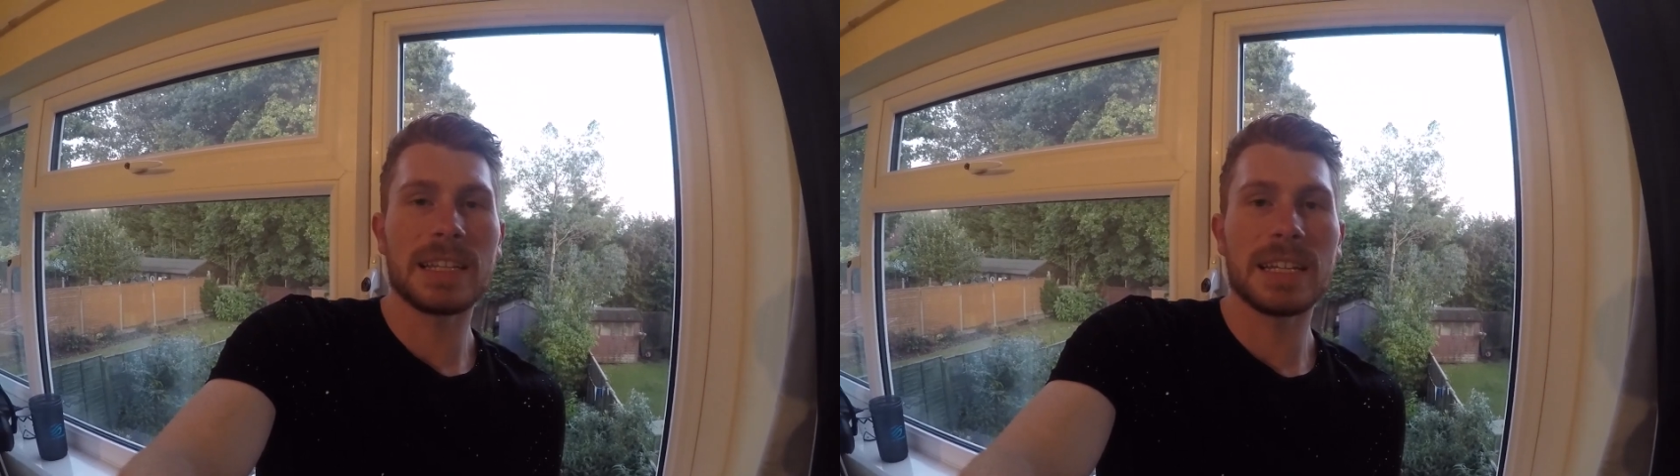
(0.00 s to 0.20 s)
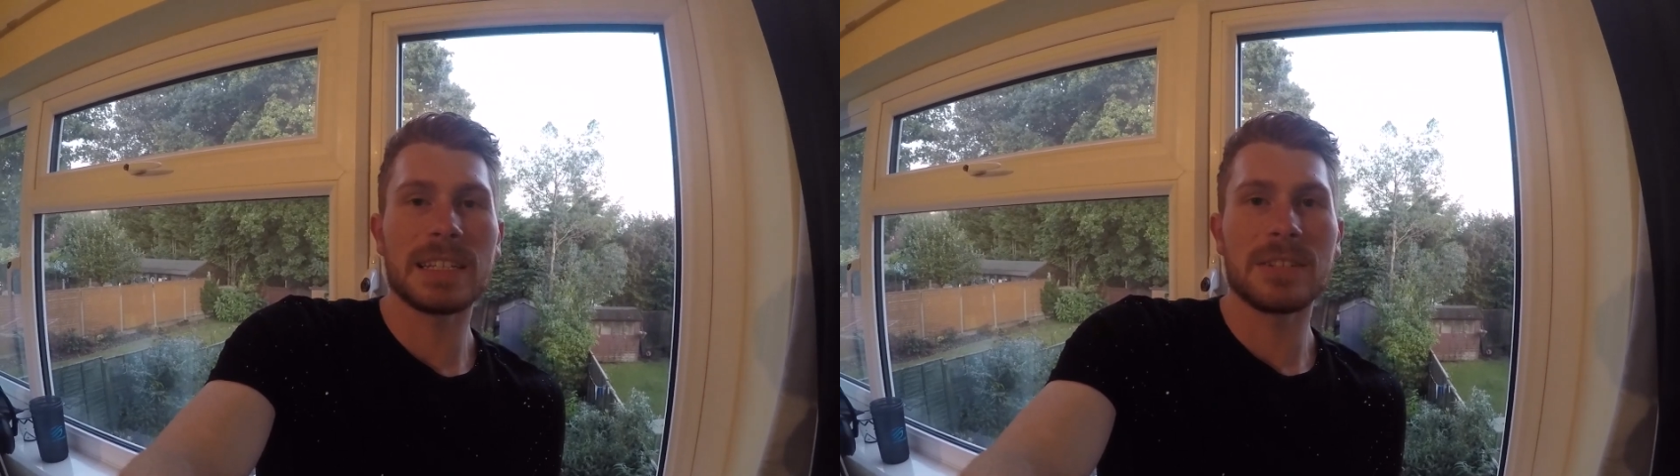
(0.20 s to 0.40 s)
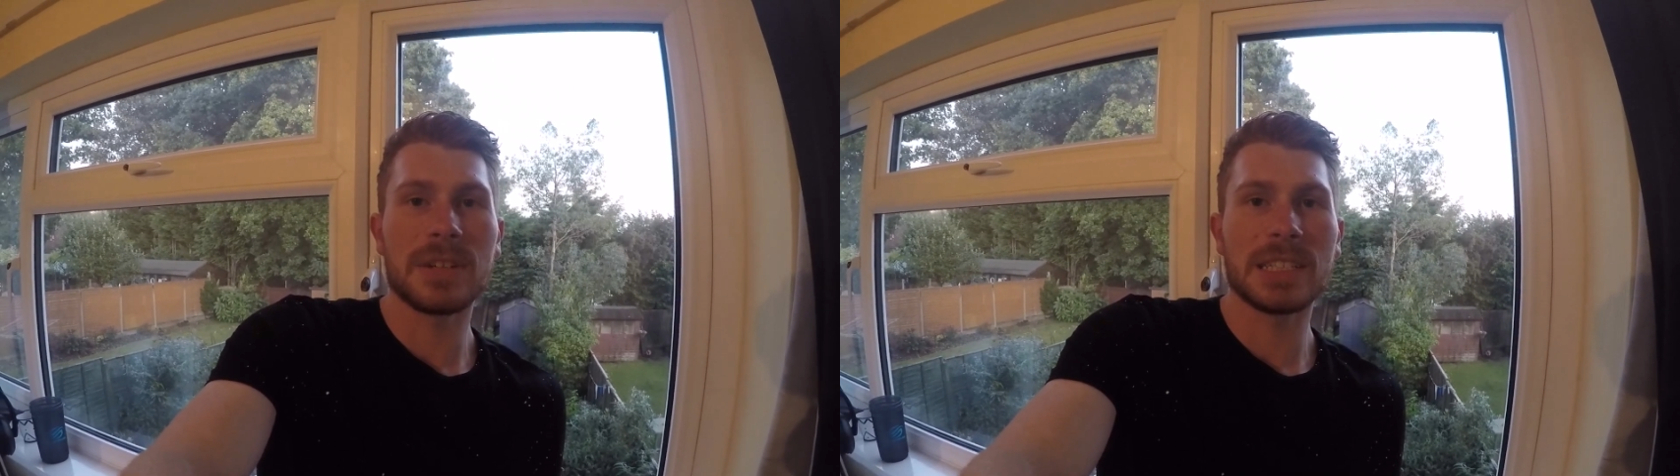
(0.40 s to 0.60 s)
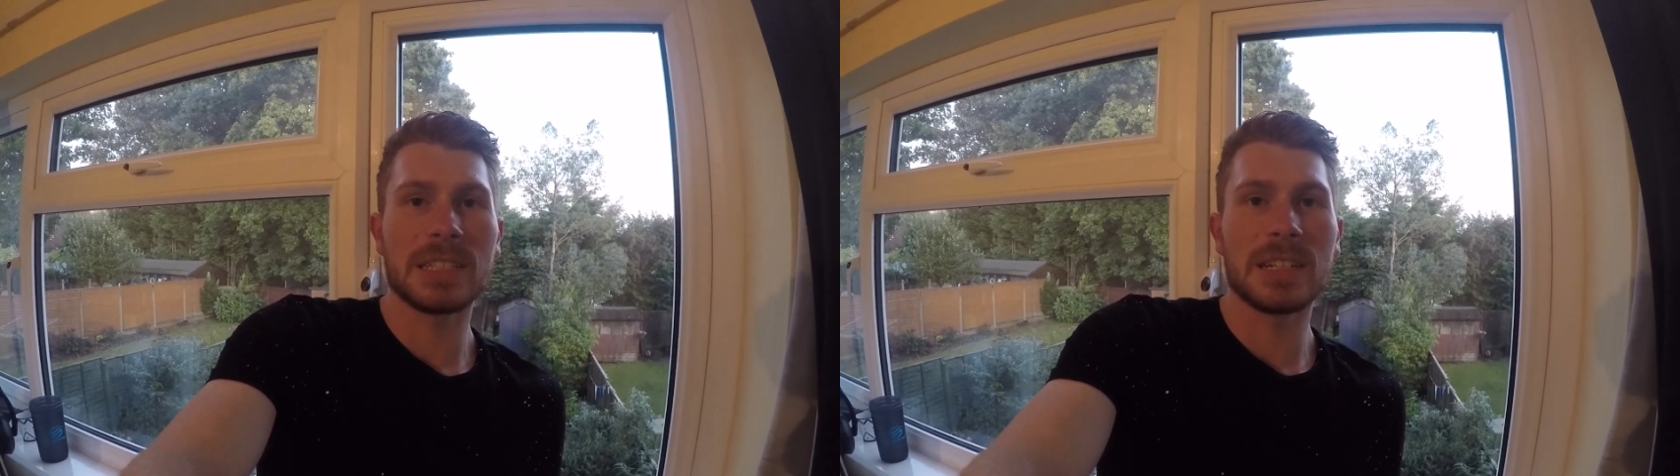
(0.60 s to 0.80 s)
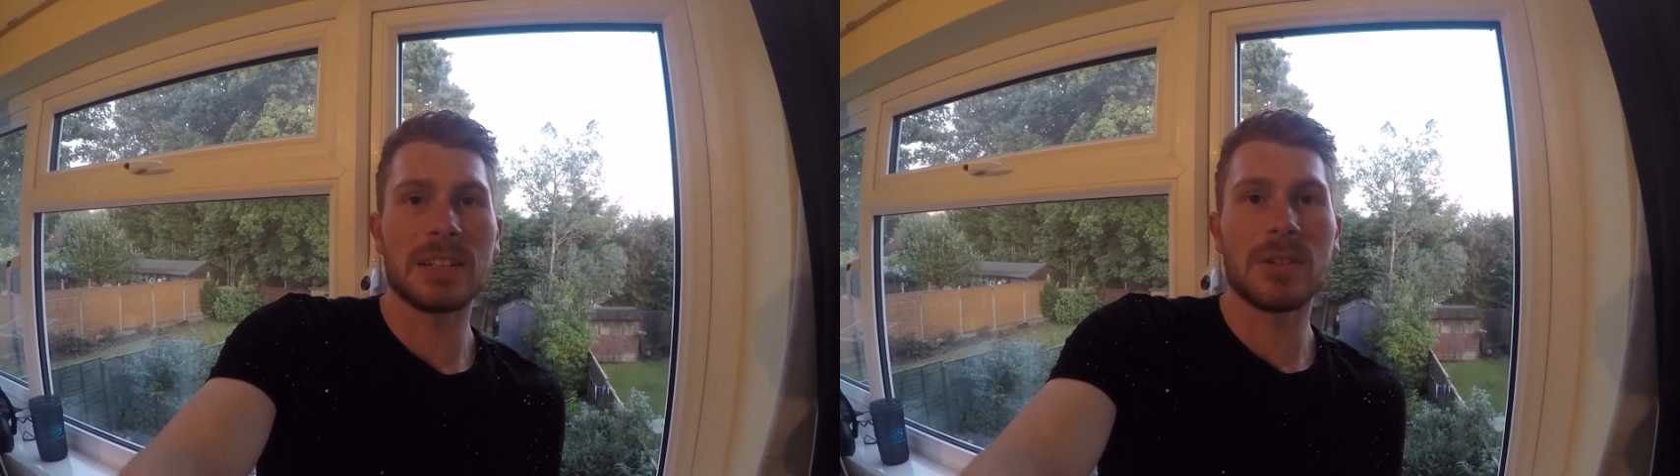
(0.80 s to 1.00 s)

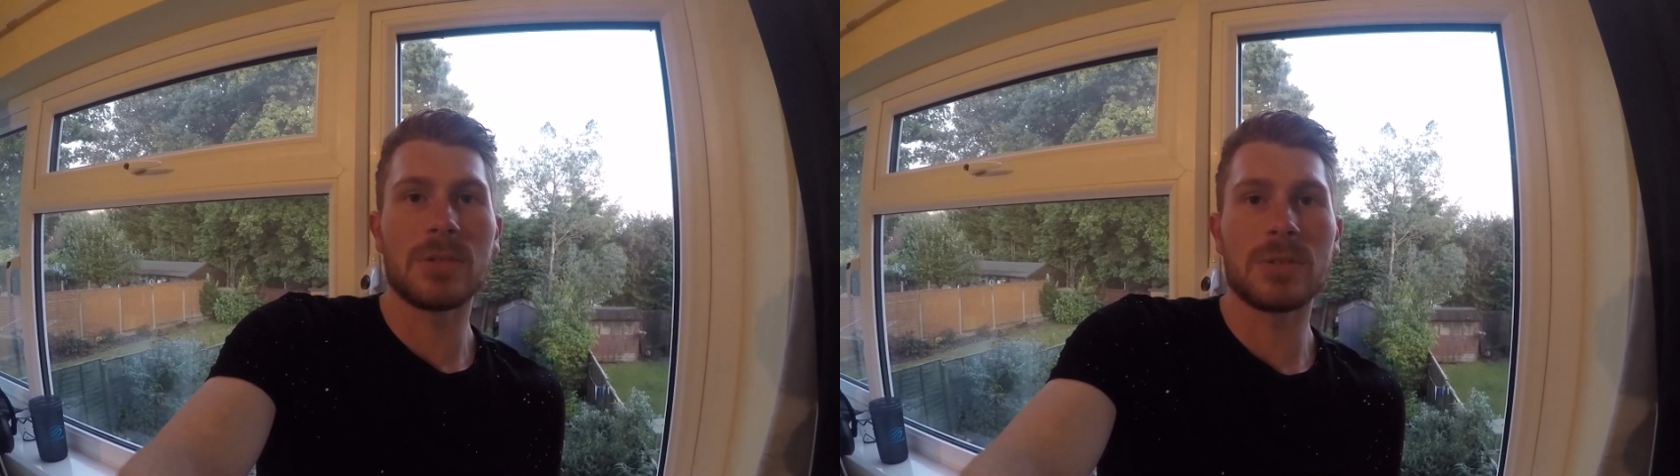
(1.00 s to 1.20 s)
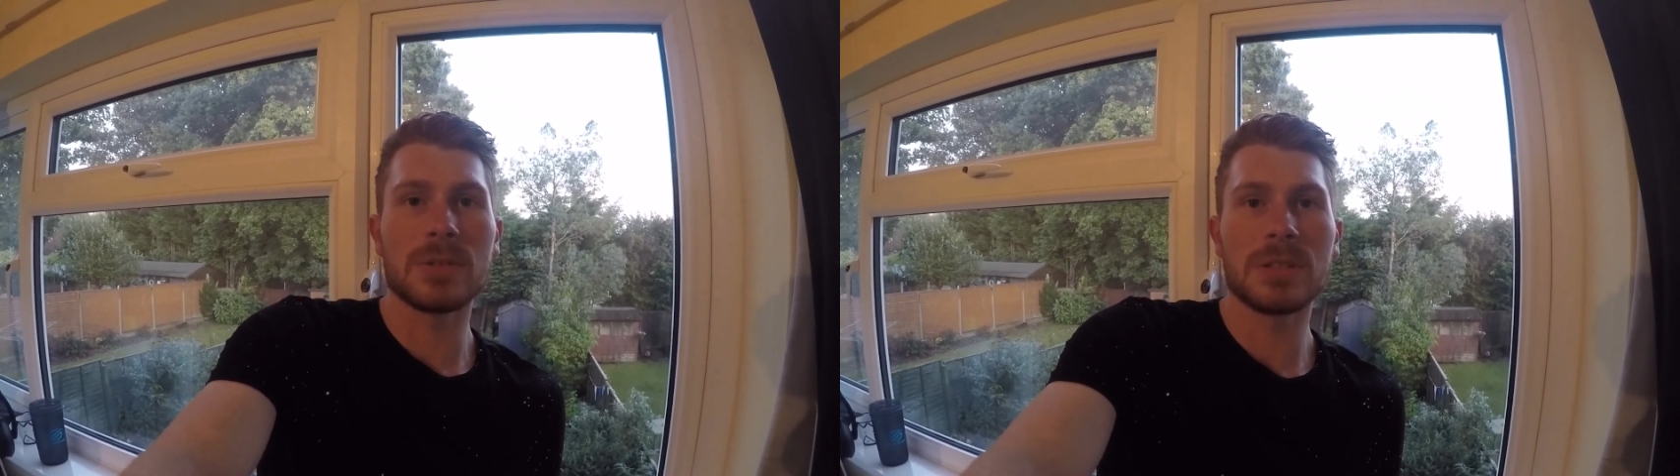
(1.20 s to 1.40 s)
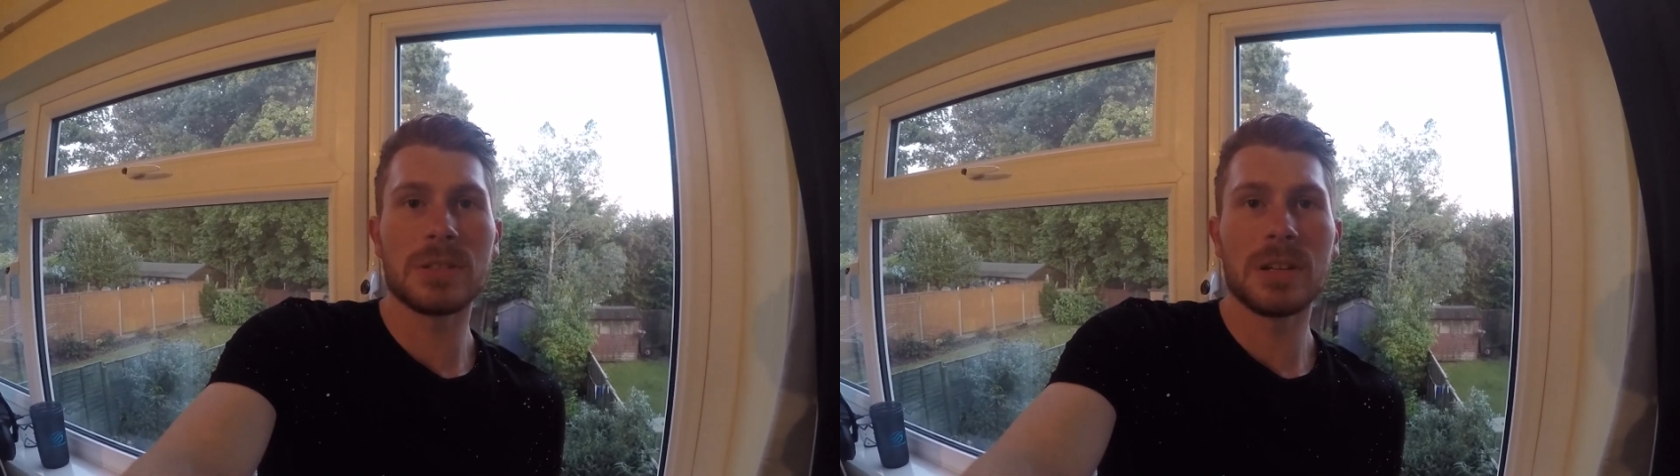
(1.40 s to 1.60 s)
disinterested in the course.